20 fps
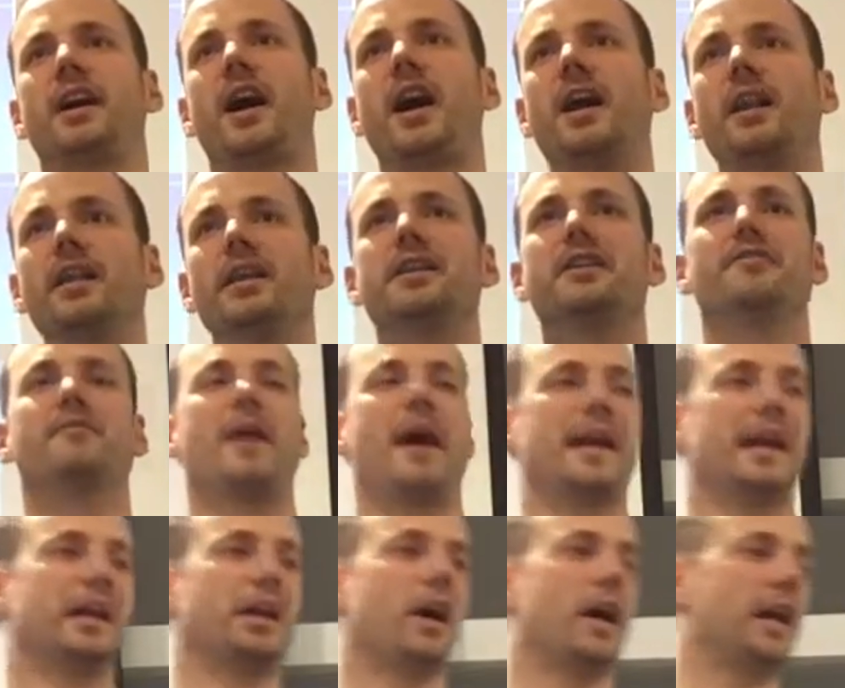colleague of
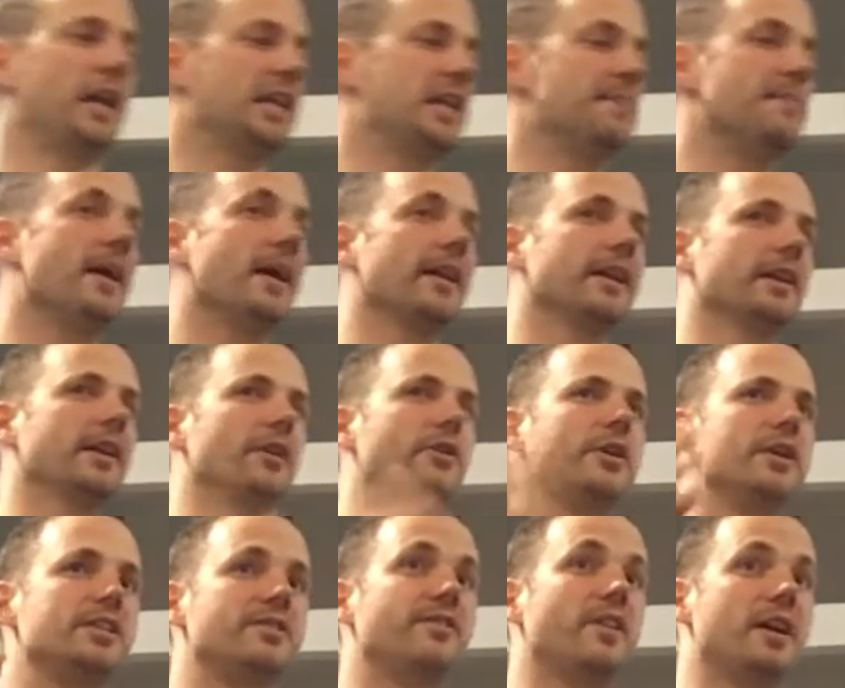mine at Carnegie Mellon,
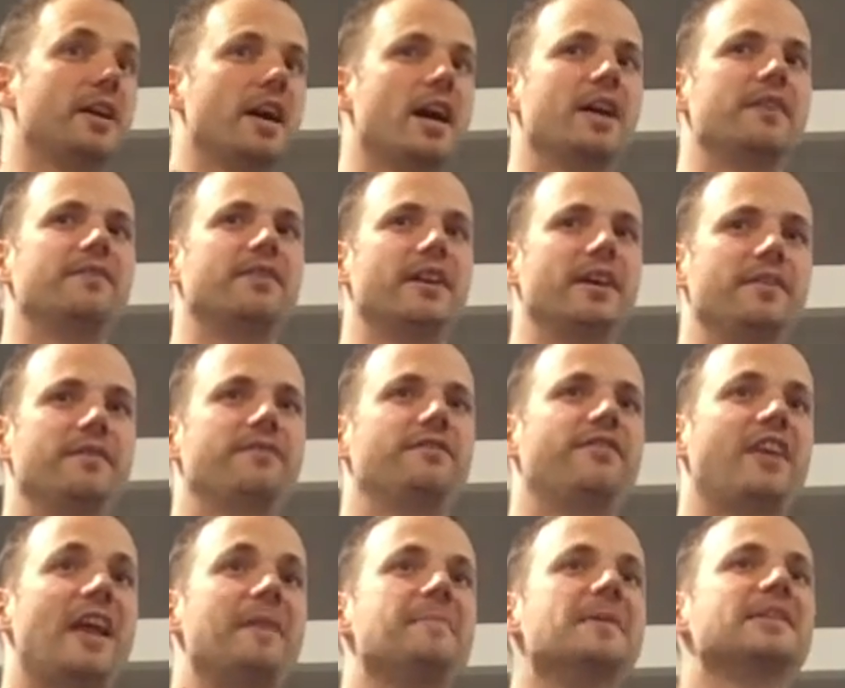Luis von Ahn, a very
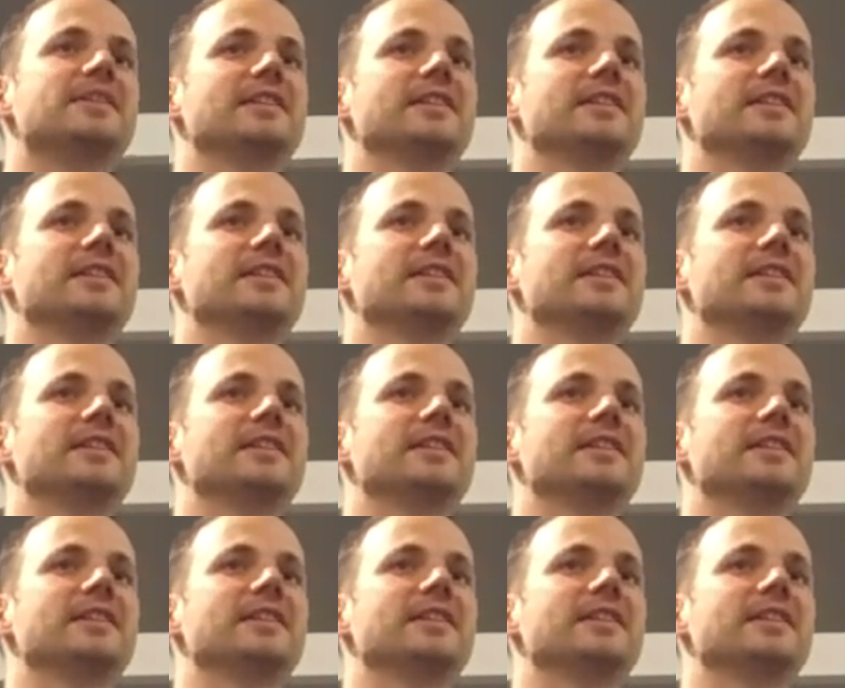famous